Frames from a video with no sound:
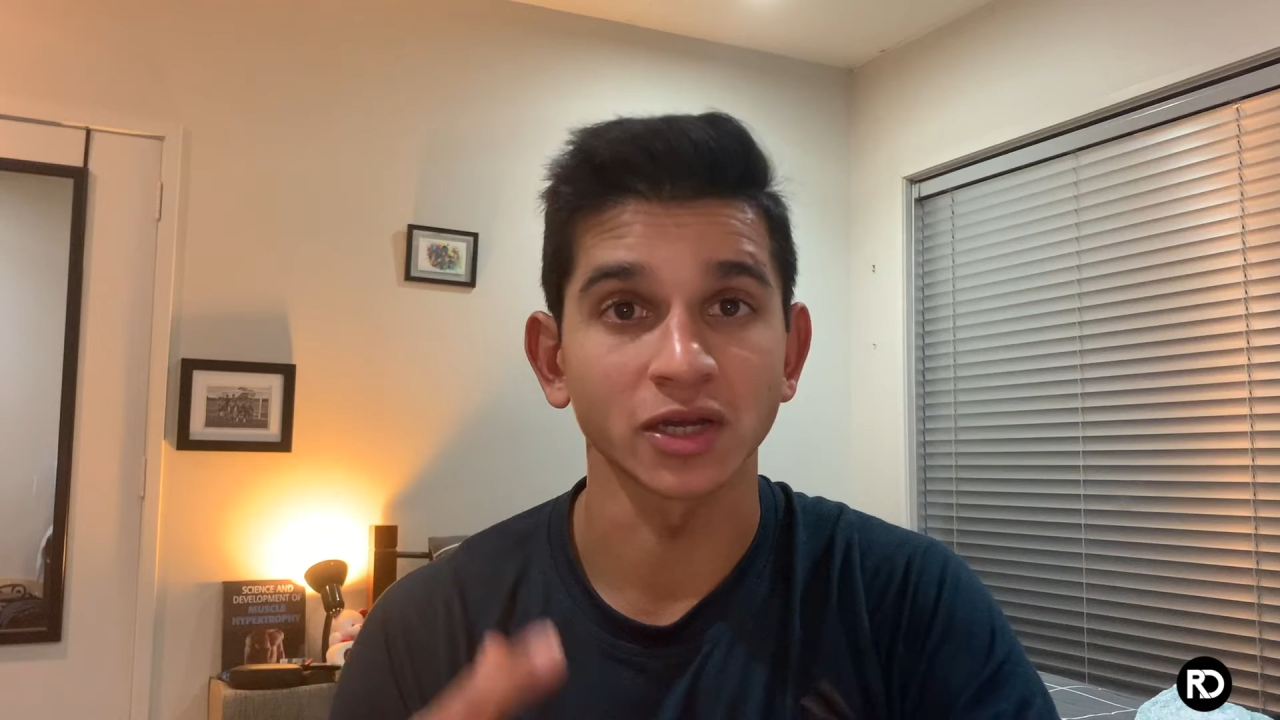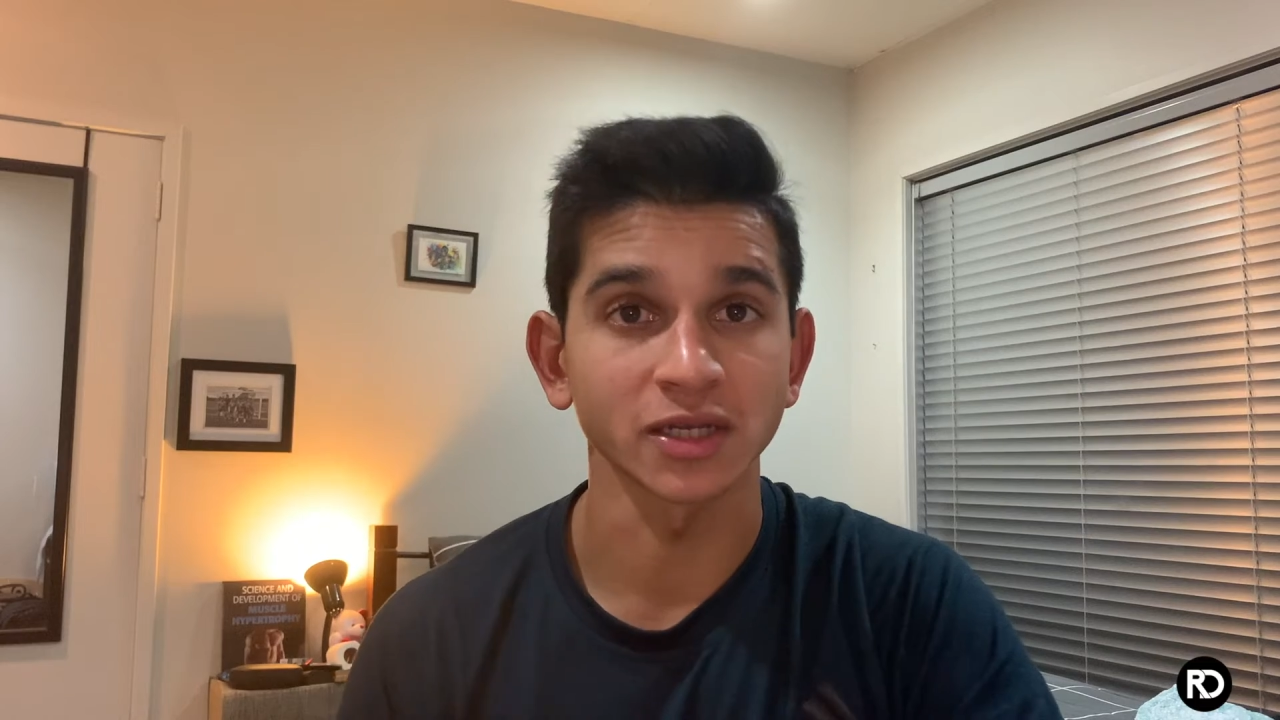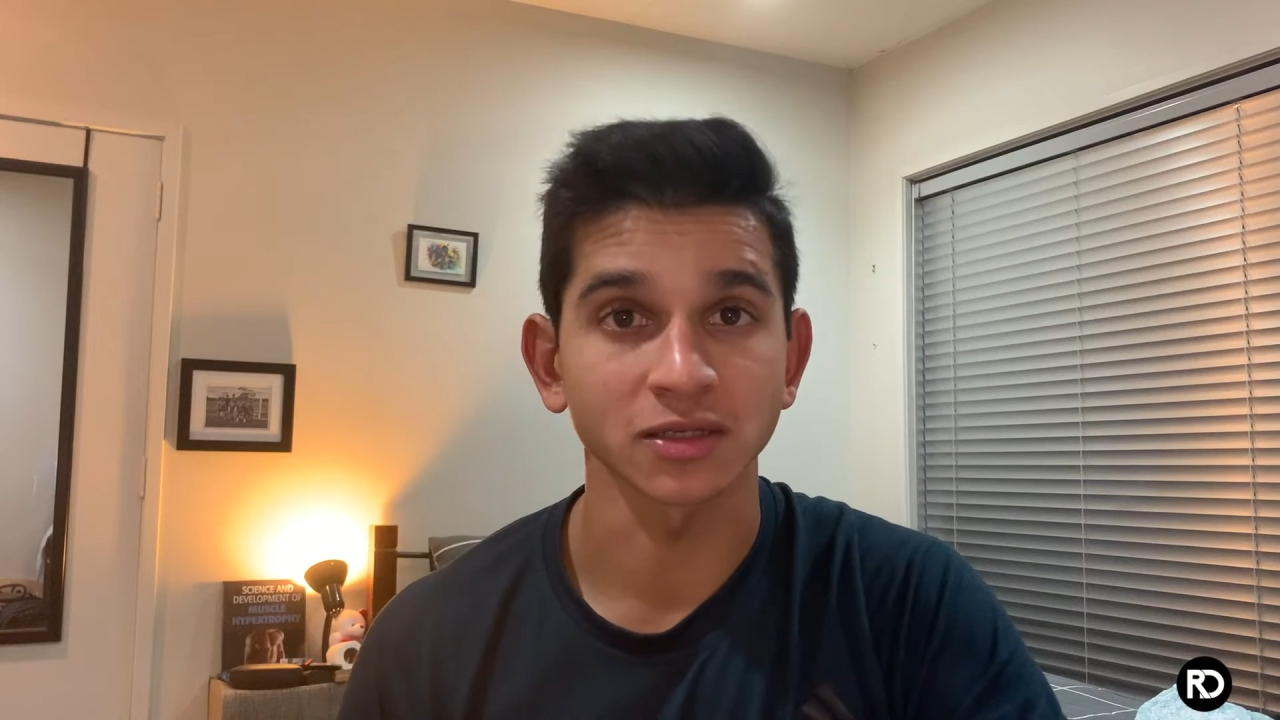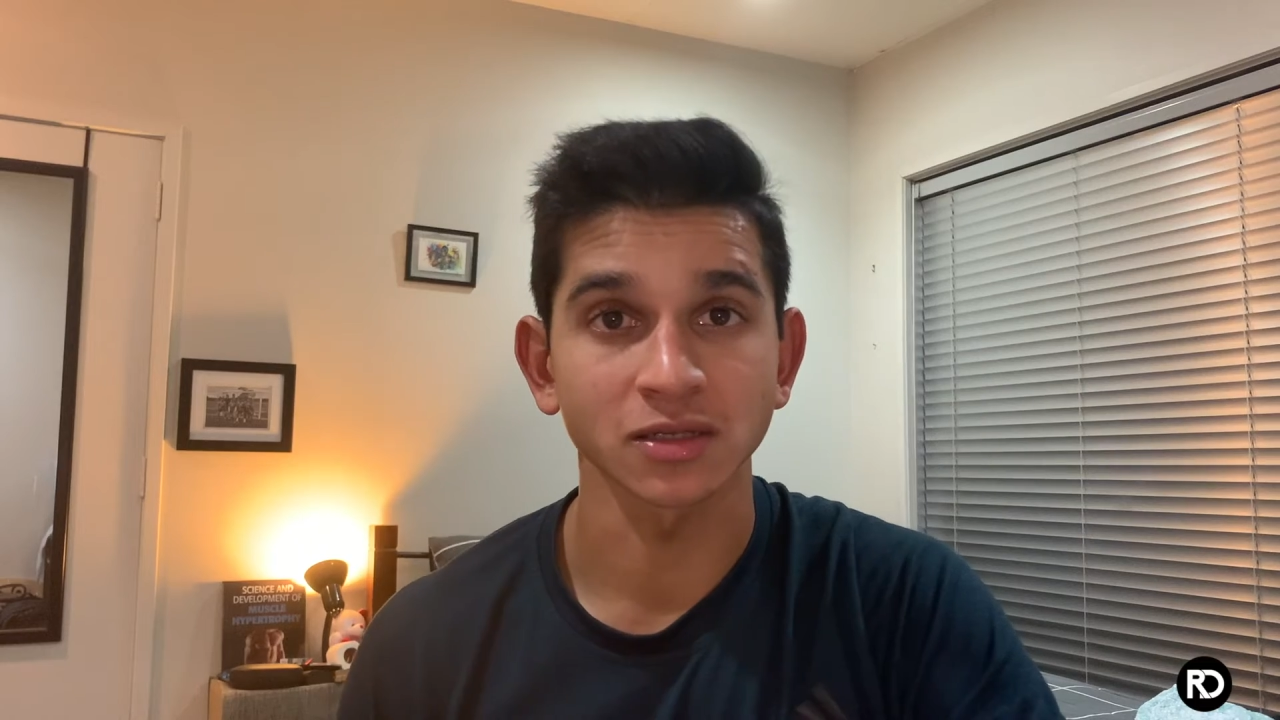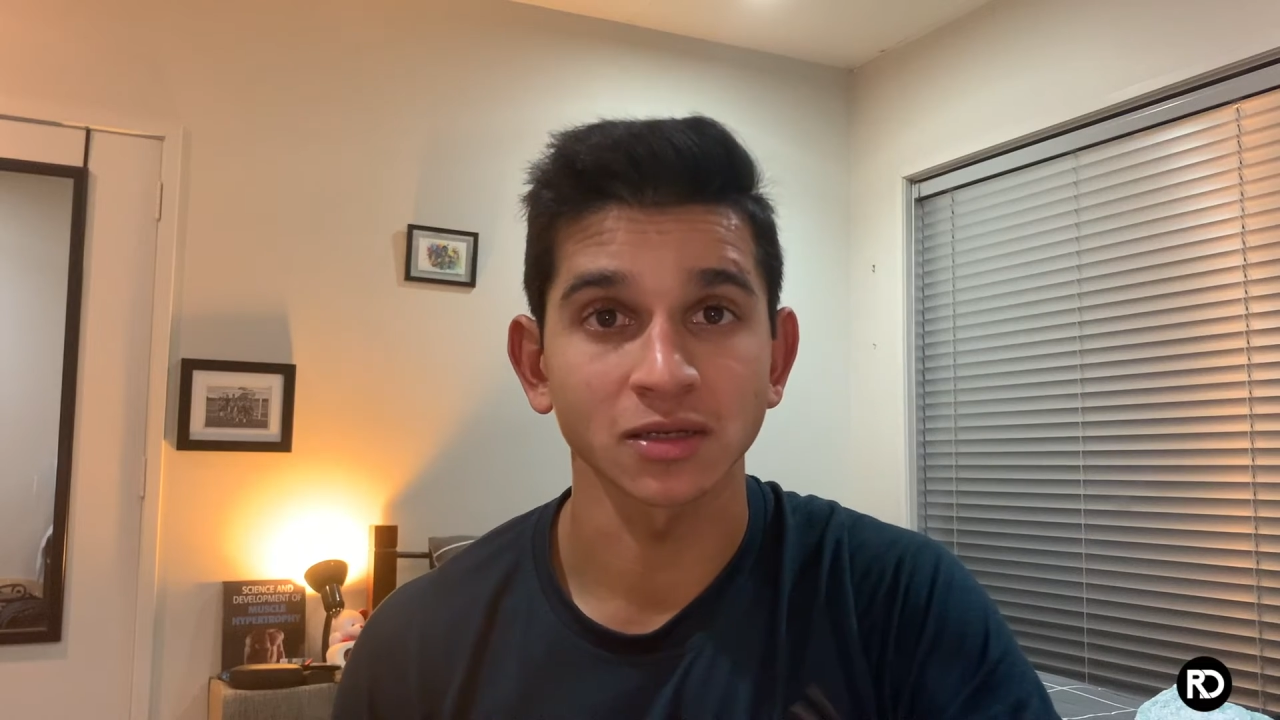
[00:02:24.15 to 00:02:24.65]

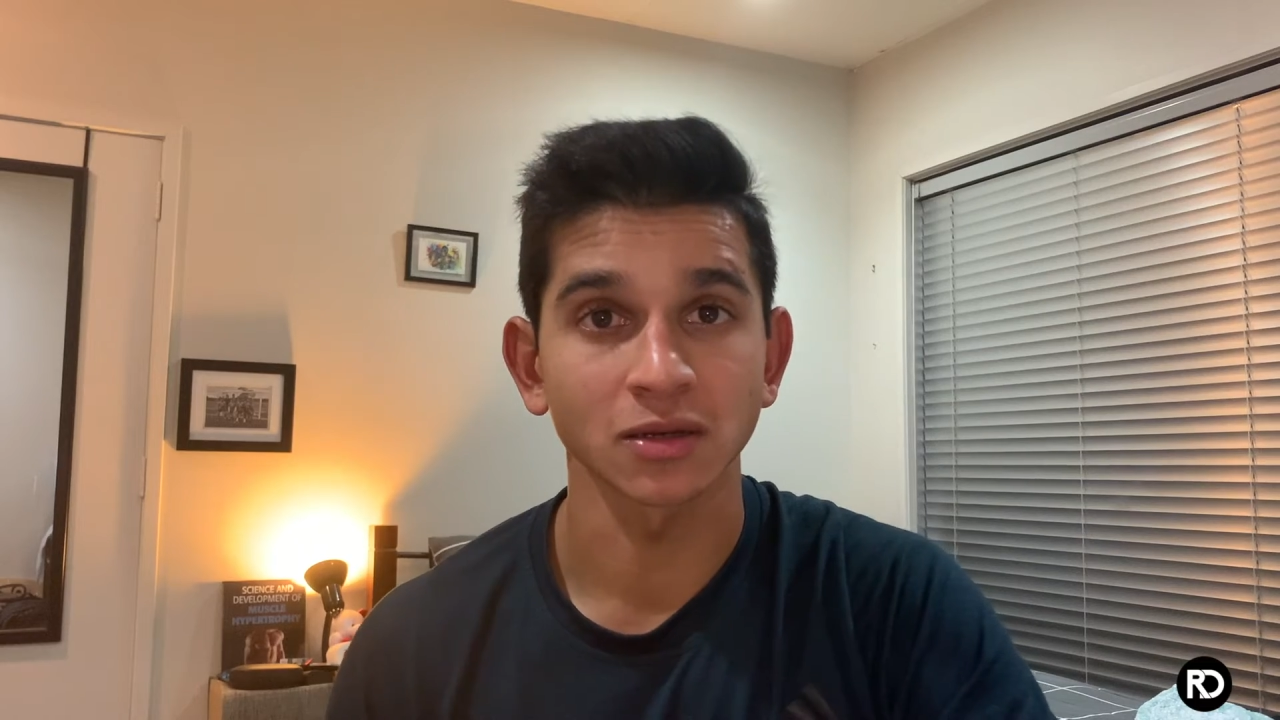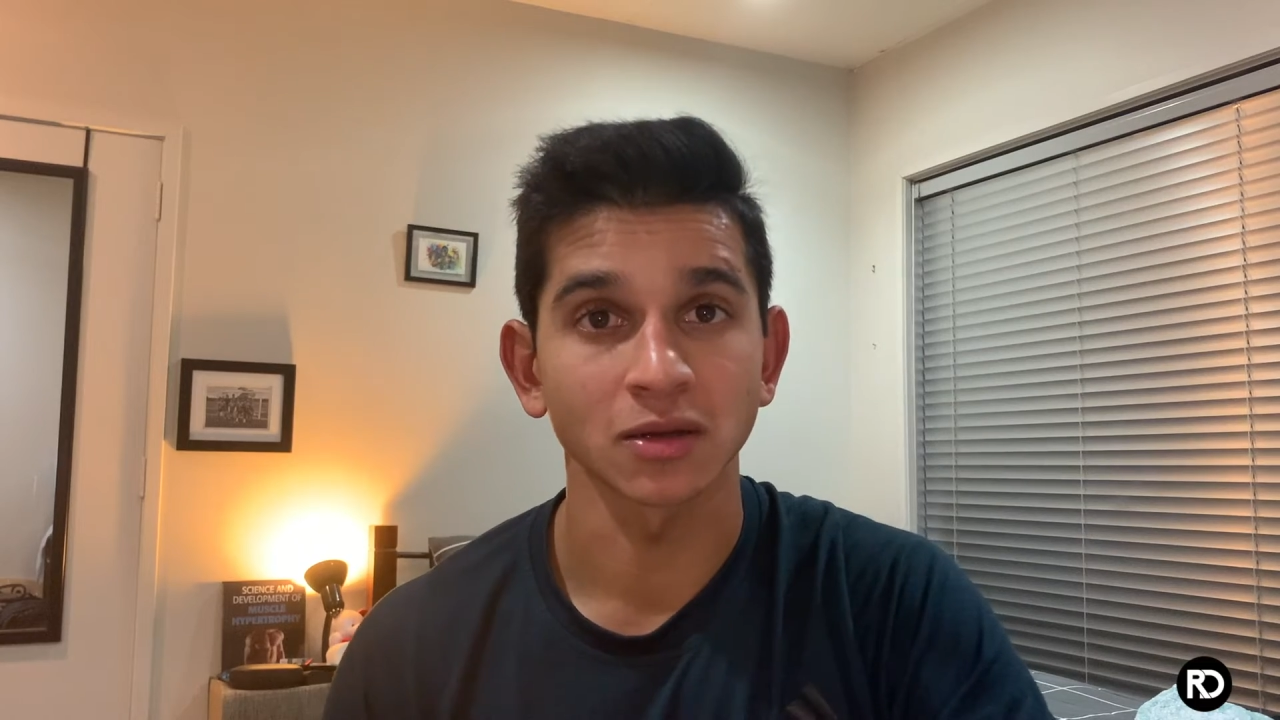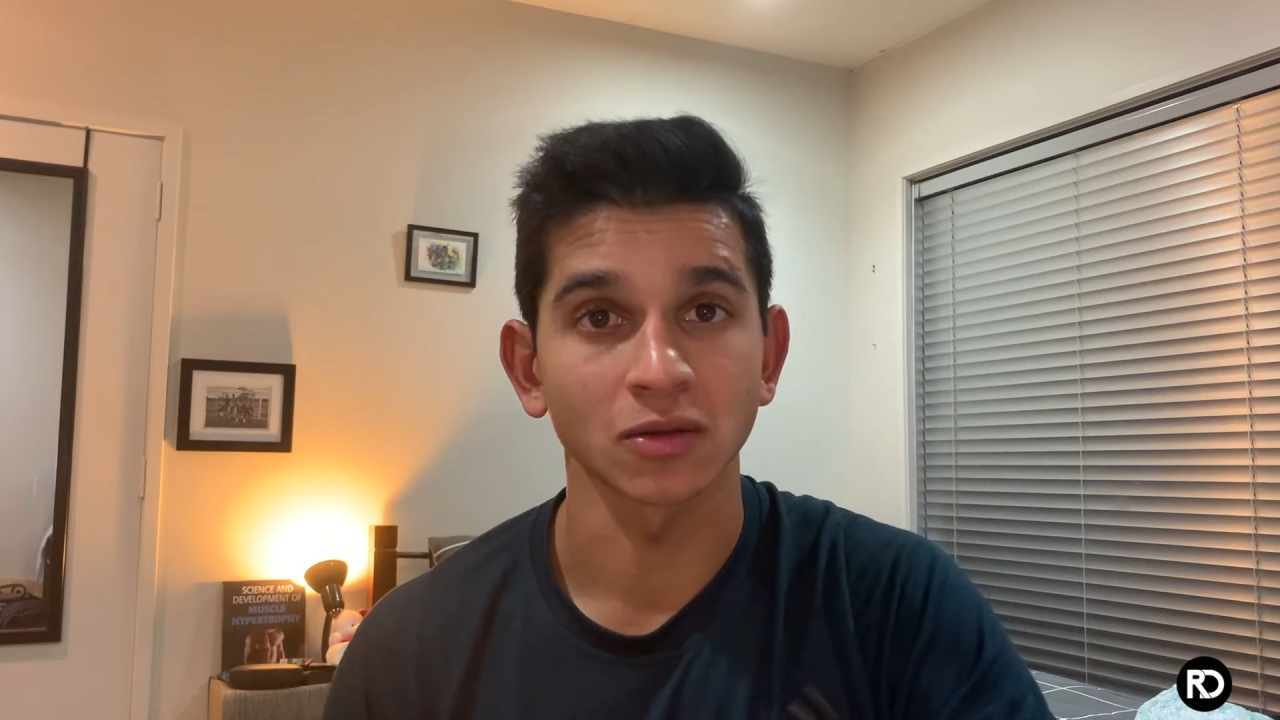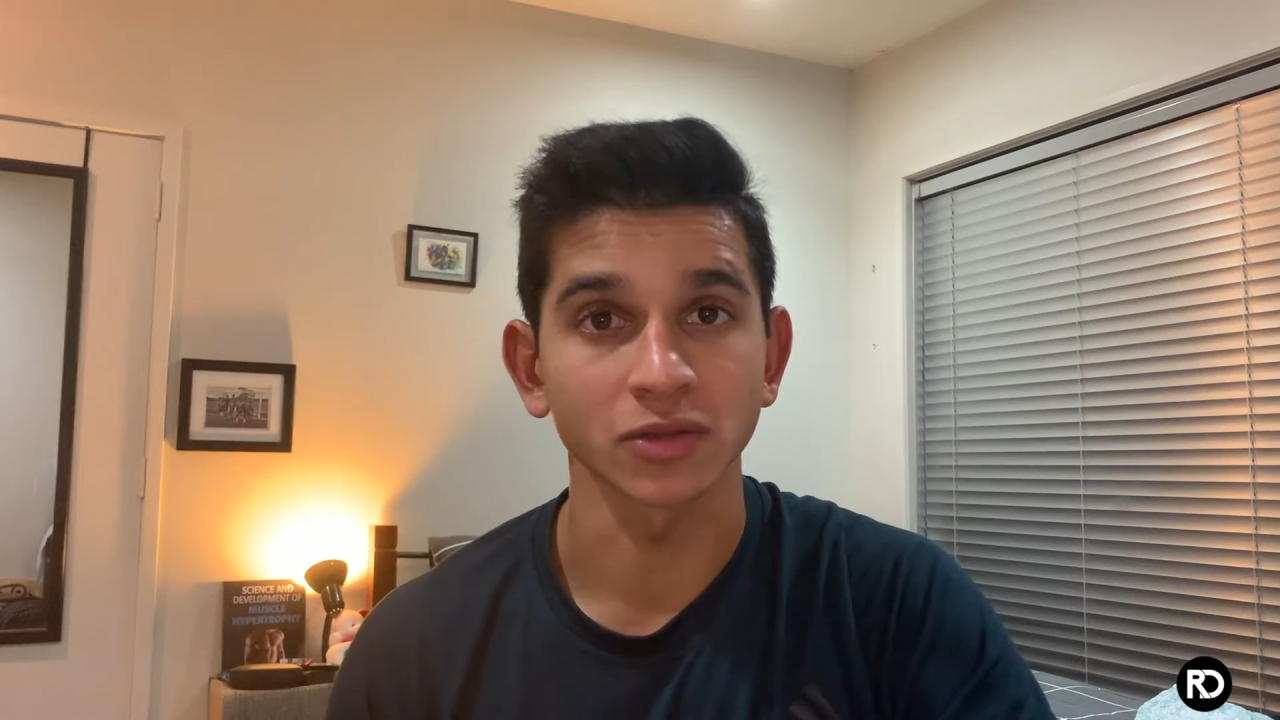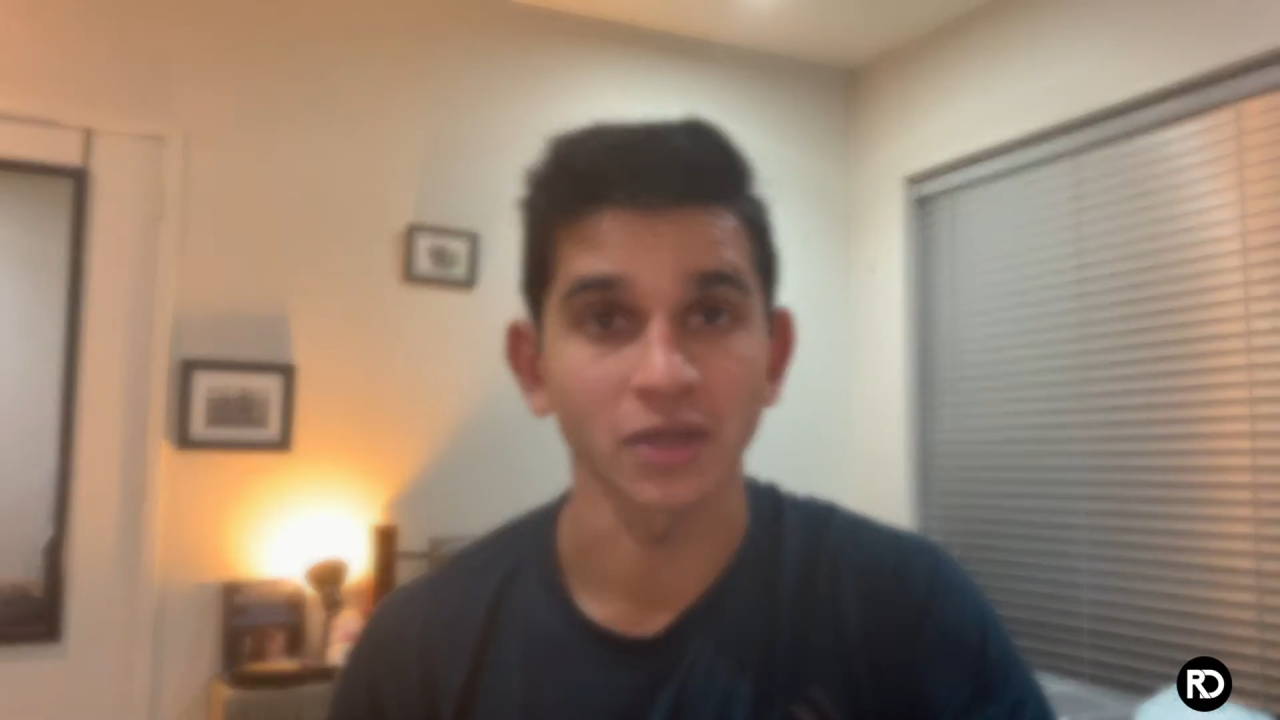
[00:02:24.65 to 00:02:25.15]
guys on